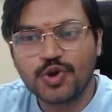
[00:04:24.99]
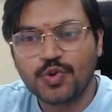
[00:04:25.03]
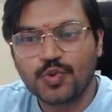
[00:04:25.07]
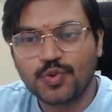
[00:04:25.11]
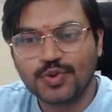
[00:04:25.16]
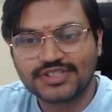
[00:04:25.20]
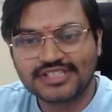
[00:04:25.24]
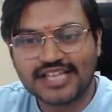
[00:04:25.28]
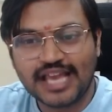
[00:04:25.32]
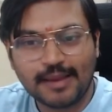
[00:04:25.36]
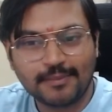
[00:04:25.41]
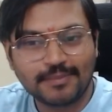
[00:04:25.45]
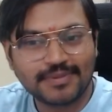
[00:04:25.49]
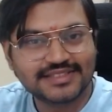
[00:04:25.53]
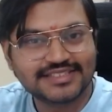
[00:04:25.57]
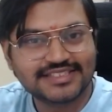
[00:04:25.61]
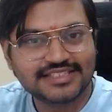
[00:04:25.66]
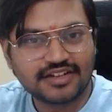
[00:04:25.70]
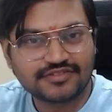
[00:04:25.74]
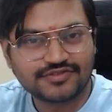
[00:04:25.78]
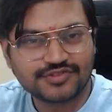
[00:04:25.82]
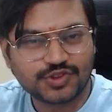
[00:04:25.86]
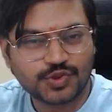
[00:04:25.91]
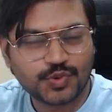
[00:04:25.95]
which happens
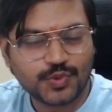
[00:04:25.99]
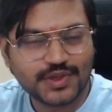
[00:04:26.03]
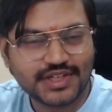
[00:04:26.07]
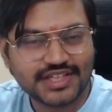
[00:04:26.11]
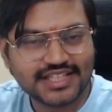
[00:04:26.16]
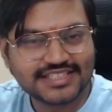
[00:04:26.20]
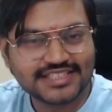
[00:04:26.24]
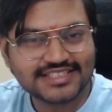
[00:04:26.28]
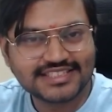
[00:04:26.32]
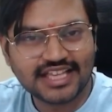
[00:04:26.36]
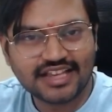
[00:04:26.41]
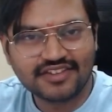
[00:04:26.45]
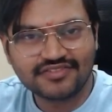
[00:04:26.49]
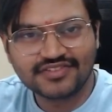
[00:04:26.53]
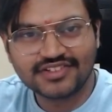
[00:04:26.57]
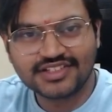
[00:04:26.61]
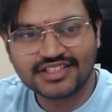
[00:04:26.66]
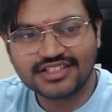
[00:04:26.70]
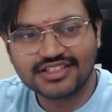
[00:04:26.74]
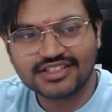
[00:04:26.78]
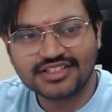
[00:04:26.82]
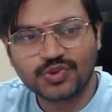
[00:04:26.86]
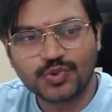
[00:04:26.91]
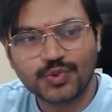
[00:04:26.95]
after queen e7,